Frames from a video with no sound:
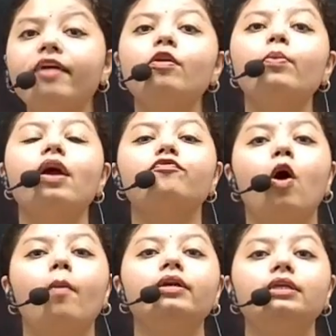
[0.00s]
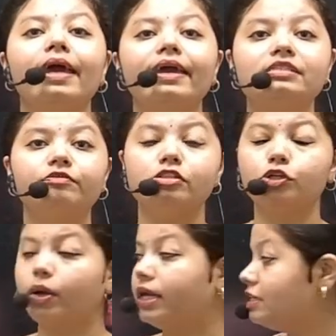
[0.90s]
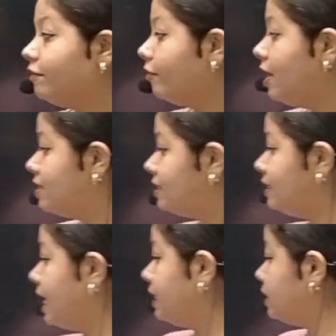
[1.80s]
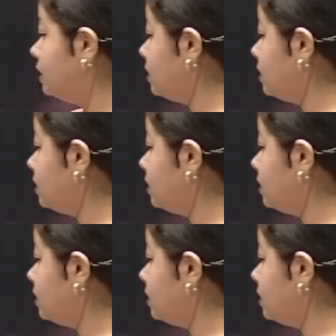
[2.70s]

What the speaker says: we are forming the negative interrogative sentences.